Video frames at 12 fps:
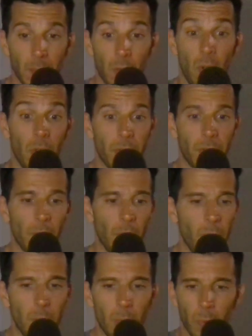
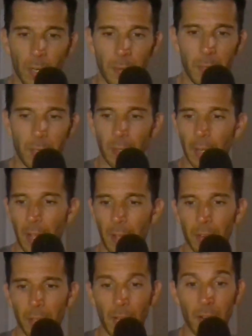Also, what I've been
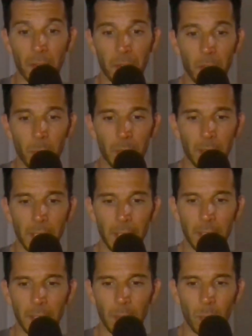having a lot of fun with
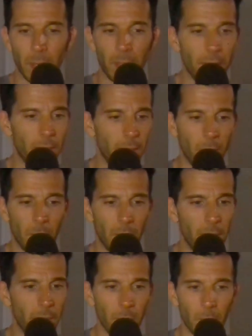lately, where is it?
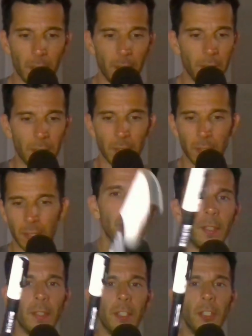
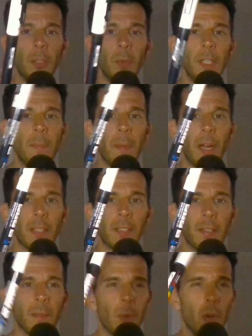The Uni
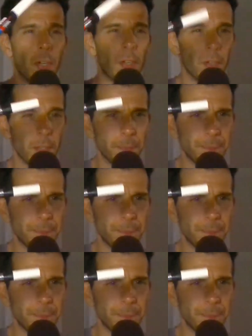Posca marker.